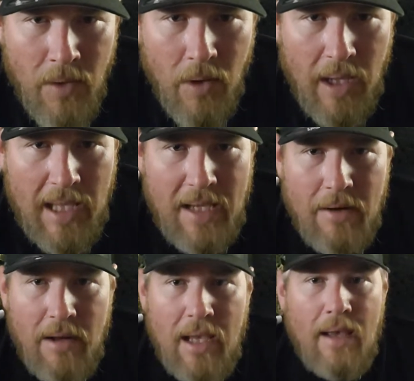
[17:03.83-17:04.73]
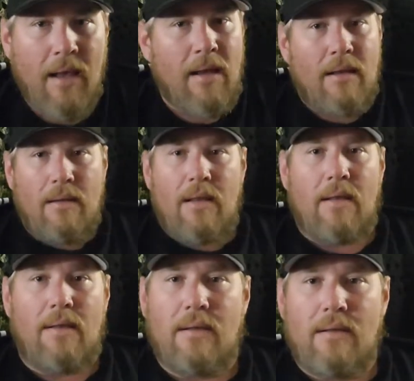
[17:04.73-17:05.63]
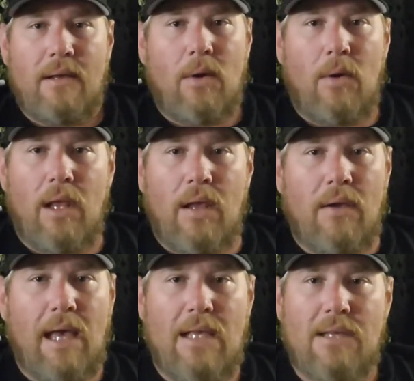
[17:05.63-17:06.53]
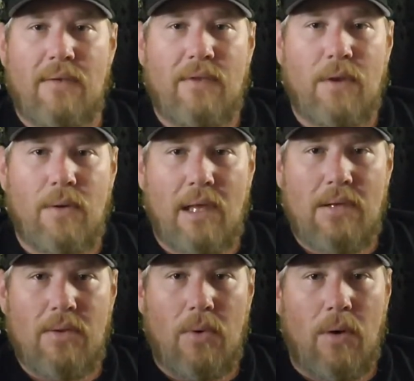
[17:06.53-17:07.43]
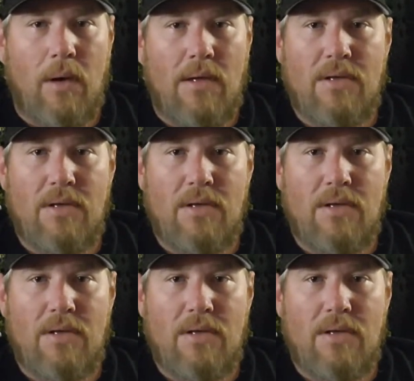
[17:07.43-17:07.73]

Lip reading: Oh, I hear you, Cody. You got stuff to do. That's cool.